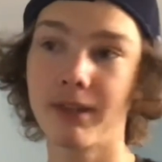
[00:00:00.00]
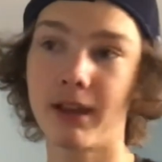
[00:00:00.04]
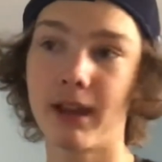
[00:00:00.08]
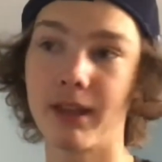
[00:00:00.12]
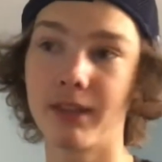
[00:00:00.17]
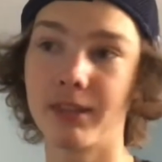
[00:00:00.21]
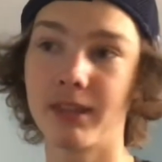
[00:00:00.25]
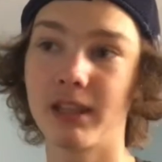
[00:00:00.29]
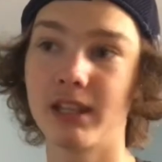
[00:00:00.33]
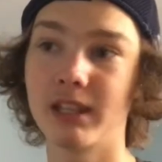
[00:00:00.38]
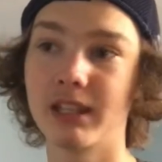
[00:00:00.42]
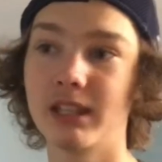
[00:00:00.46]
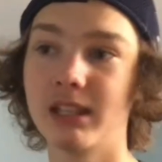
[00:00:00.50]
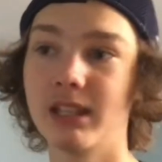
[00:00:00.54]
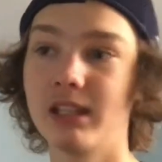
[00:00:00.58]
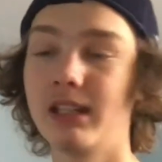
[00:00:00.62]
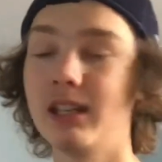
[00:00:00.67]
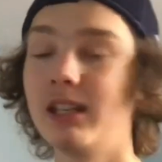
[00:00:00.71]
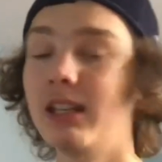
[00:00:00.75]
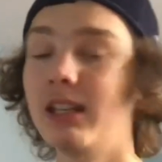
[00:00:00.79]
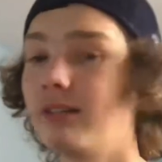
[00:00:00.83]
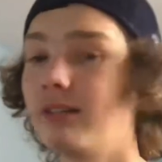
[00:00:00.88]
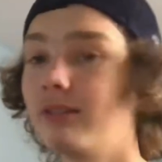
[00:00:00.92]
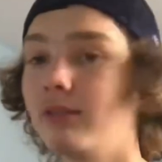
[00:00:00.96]
I think
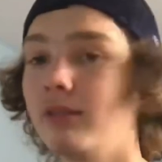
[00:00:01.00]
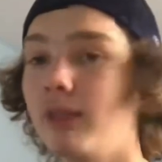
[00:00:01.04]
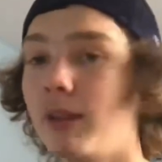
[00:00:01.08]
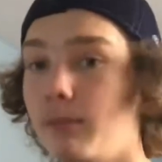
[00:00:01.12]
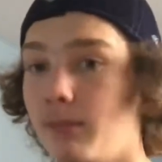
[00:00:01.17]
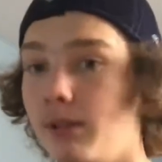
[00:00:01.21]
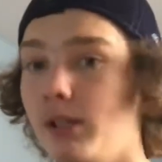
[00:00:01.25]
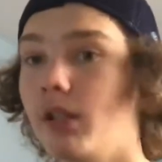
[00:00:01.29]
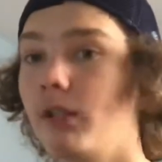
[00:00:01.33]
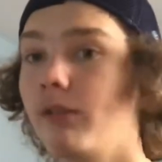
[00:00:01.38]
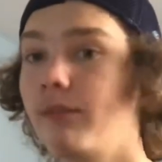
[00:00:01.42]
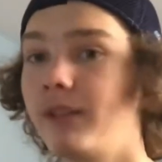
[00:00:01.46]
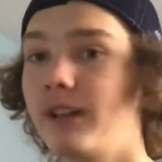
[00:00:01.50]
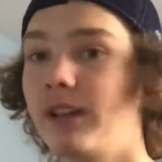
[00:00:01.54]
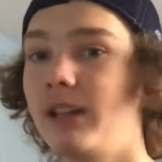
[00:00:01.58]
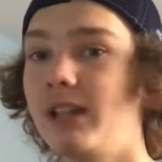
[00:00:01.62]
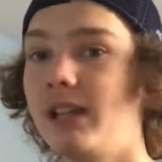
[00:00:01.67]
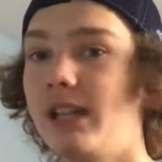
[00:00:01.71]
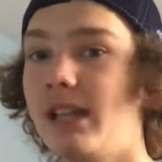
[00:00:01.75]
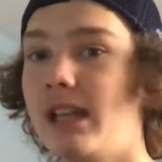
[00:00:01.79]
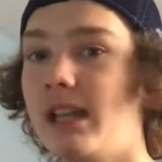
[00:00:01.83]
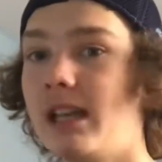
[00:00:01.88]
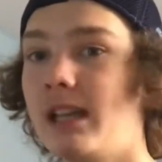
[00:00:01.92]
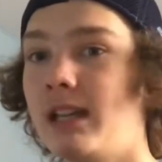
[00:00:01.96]
Emil Vinny
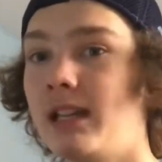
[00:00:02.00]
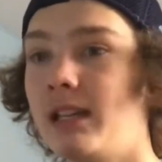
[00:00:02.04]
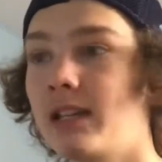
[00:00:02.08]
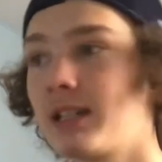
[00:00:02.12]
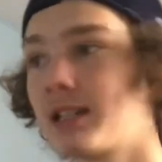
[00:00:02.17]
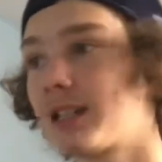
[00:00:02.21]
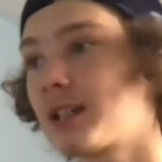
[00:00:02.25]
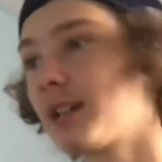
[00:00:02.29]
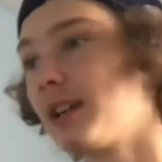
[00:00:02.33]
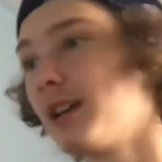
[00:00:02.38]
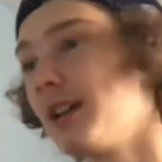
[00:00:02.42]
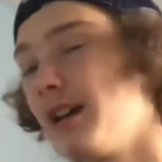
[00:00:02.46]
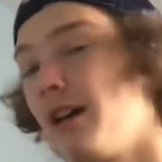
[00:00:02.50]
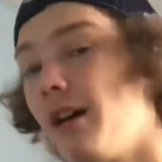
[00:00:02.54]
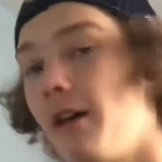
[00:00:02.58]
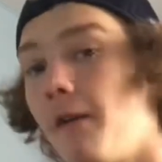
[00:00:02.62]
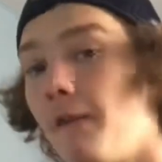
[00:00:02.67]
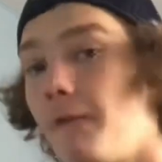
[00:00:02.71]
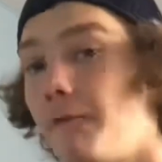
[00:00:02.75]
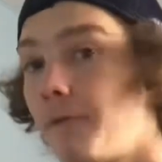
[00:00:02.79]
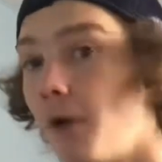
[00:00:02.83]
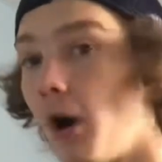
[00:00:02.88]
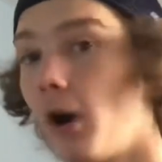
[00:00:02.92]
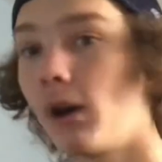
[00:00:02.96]
is
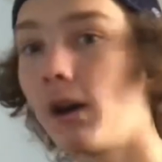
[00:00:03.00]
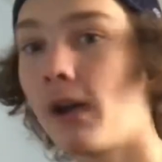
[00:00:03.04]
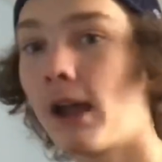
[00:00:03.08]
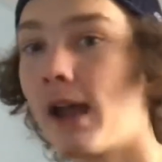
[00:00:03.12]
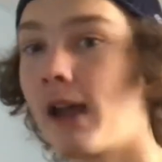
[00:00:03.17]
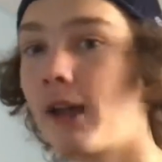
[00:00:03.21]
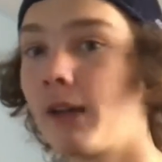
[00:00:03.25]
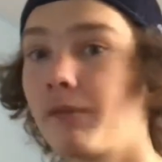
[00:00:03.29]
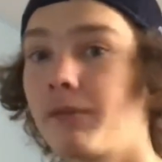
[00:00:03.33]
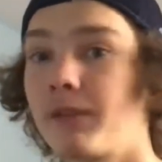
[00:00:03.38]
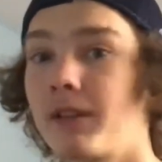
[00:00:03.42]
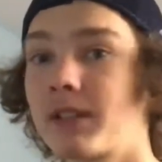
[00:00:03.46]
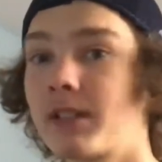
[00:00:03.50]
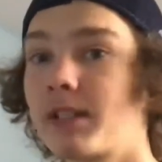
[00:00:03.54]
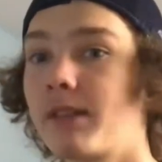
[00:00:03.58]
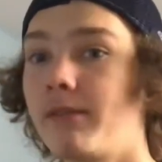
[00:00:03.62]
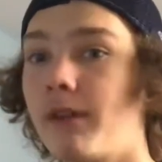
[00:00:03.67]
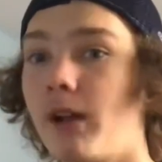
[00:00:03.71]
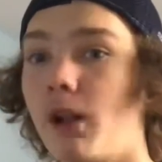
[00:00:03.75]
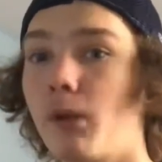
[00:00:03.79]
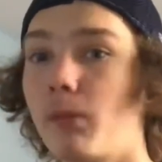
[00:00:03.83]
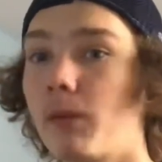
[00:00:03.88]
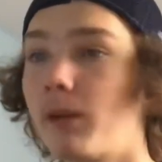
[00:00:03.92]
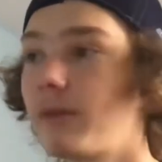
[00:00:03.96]
far ahead of his
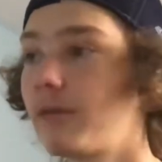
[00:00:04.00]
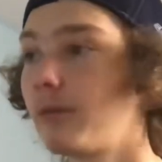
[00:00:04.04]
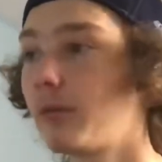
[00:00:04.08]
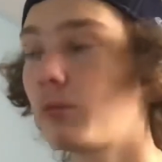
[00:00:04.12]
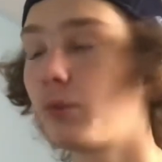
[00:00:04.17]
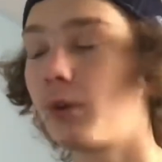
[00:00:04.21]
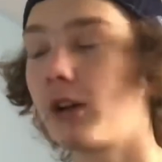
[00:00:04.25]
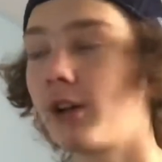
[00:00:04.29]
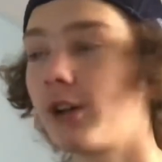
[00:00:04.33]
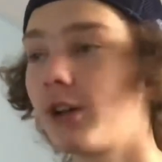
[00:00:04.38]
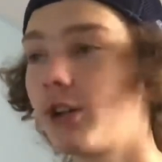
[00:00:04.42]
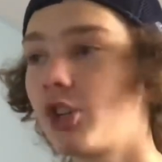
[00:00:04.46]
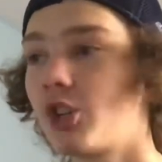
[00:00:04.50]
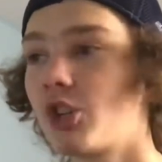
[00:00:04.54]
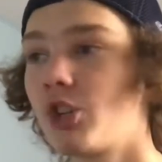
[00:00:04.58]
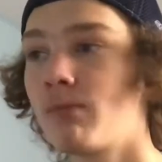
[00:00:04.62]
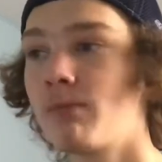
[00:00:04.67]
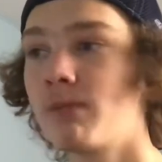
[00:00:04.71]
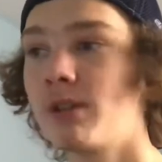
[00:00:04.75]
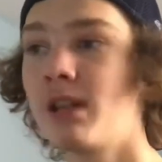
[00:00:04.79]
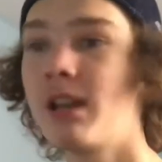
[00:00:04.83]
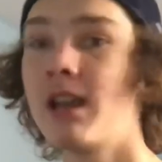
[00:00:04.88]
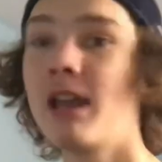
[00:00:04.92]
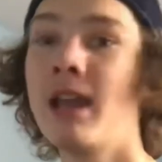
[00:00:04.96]
development from where he should
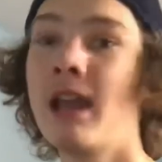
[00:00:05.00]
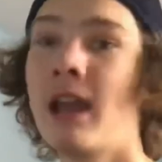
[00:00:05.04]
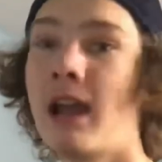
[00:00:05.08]
be,